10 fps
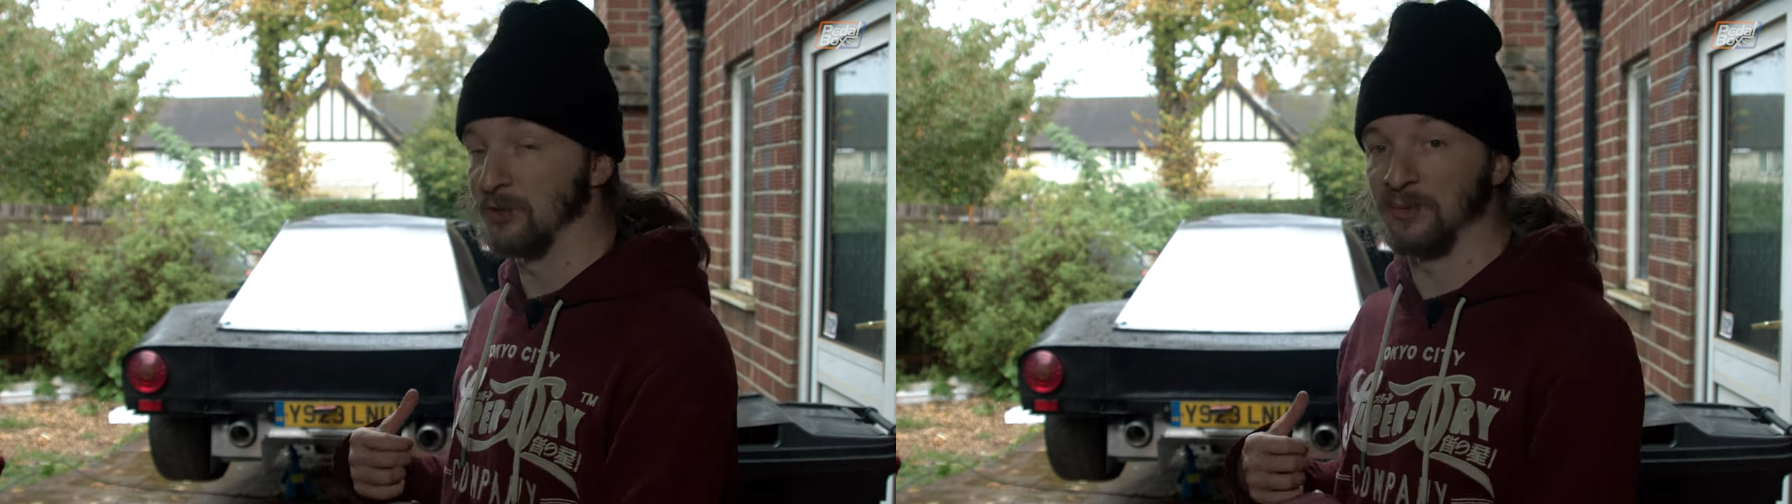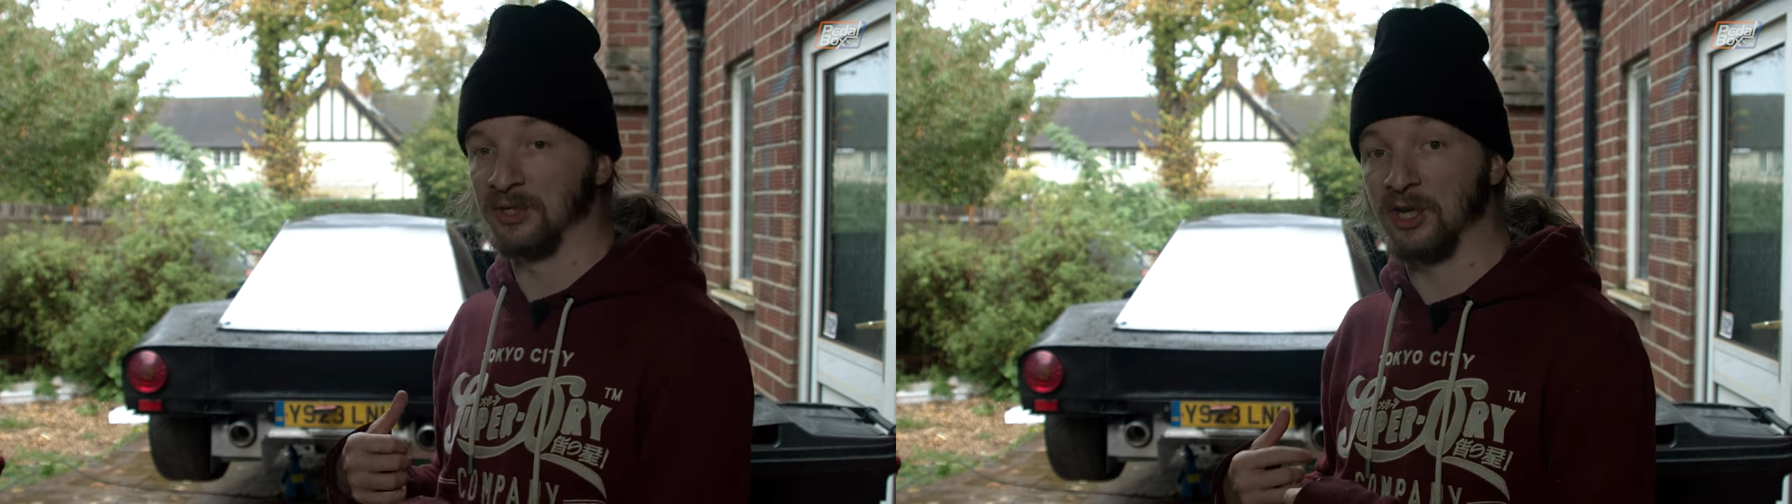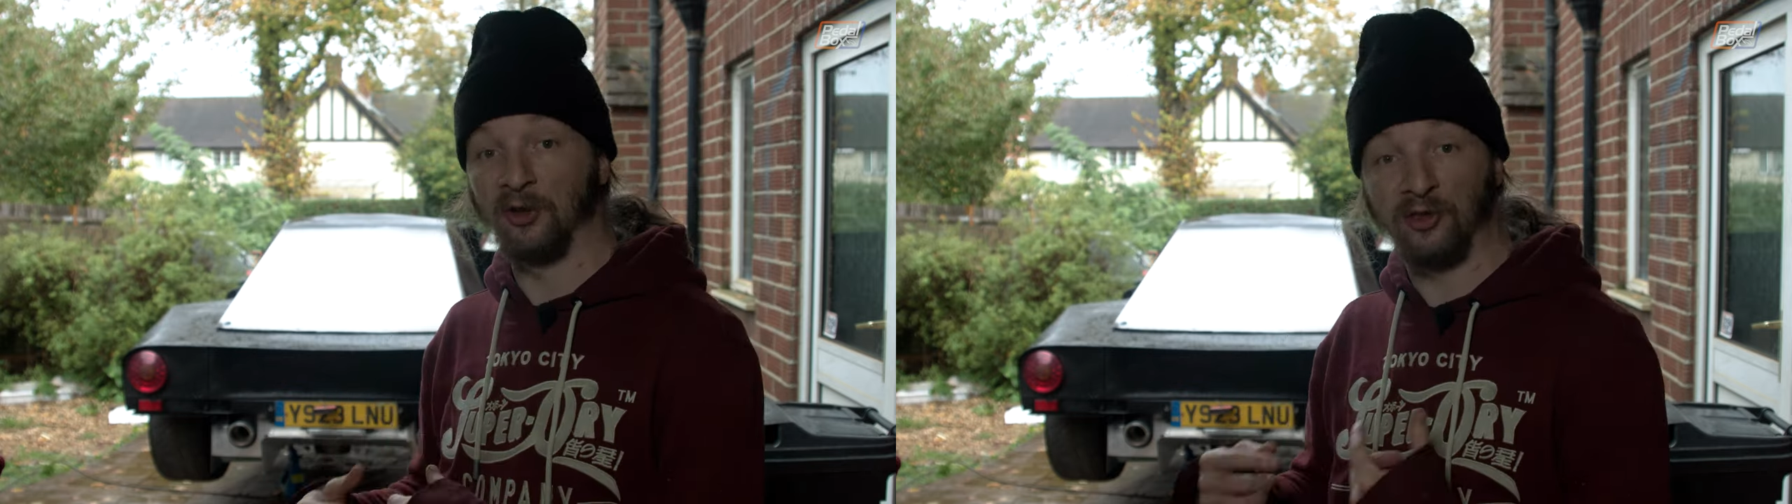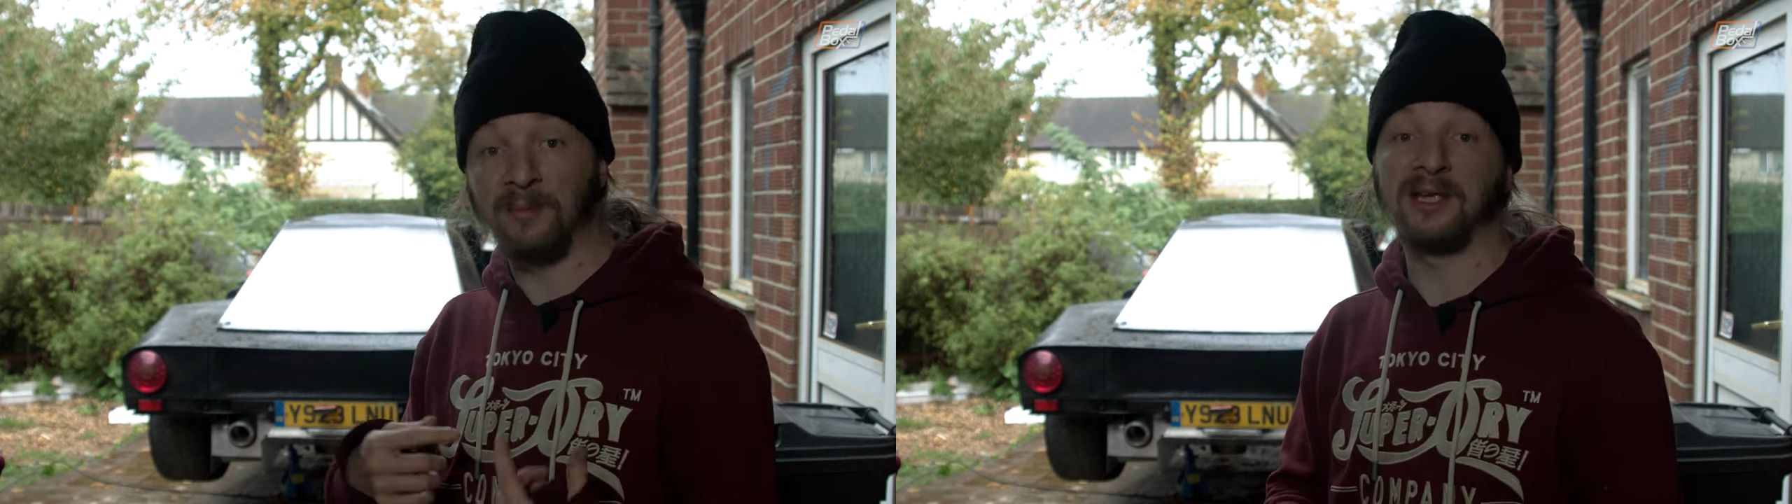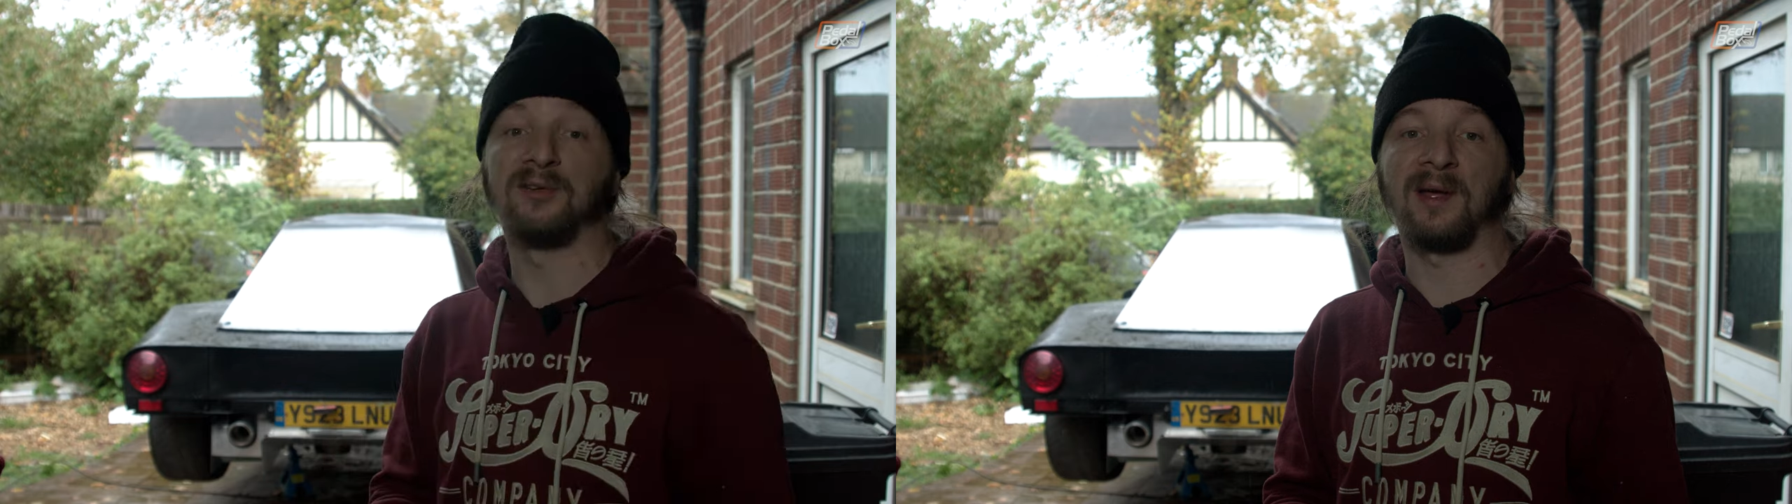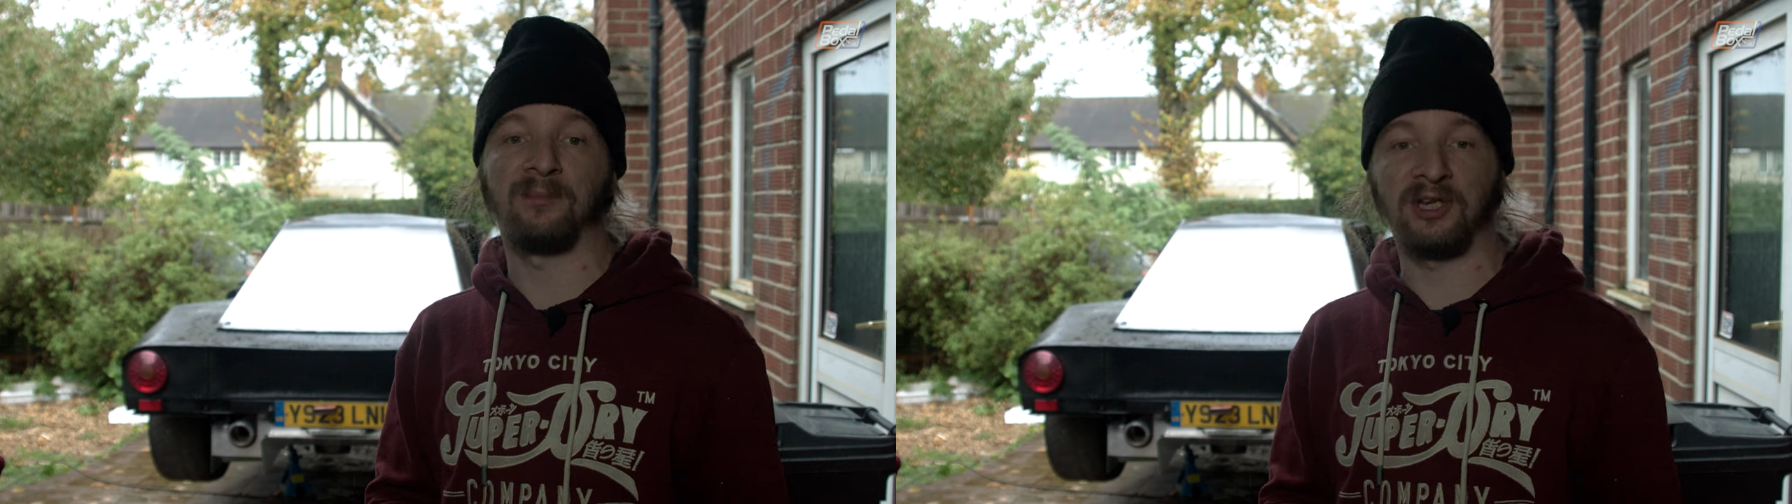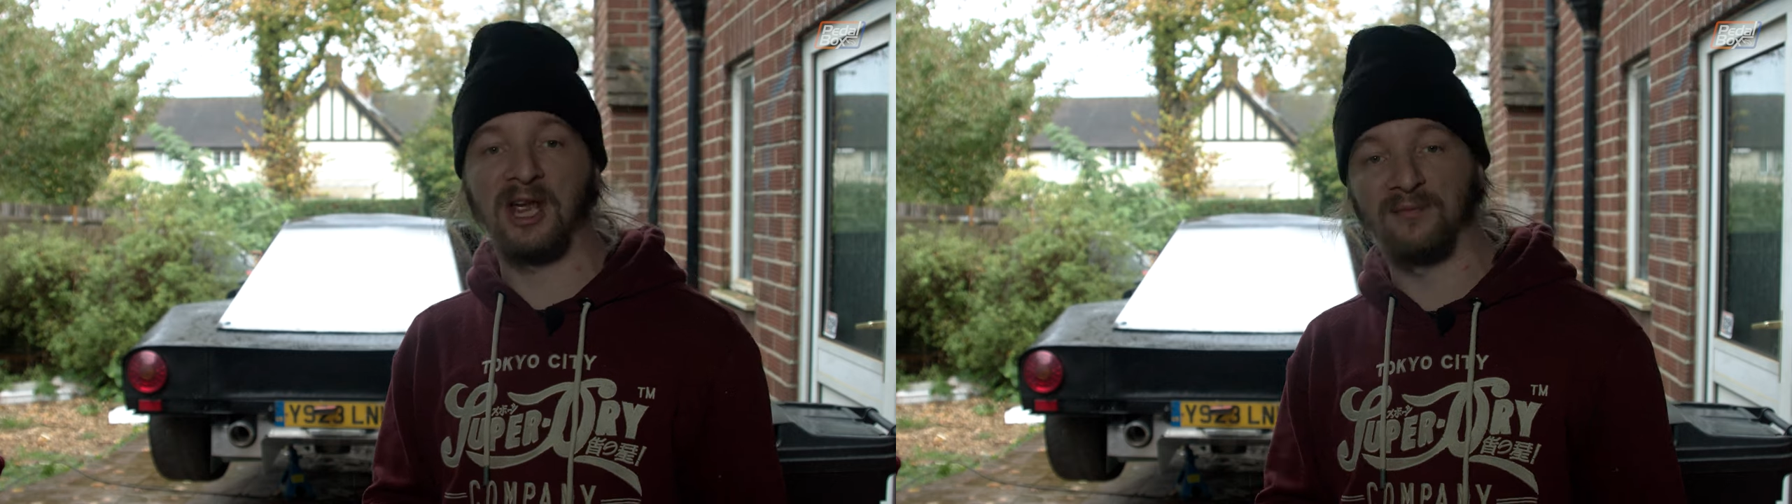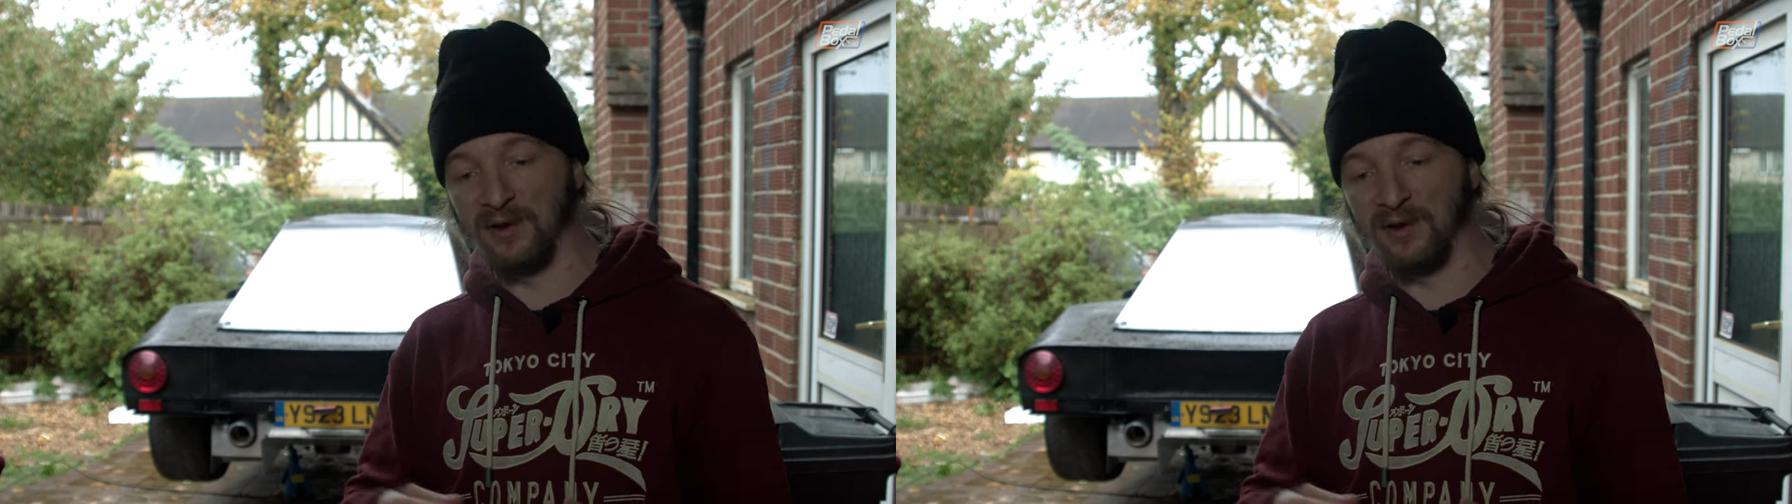them in because they're made of MDF.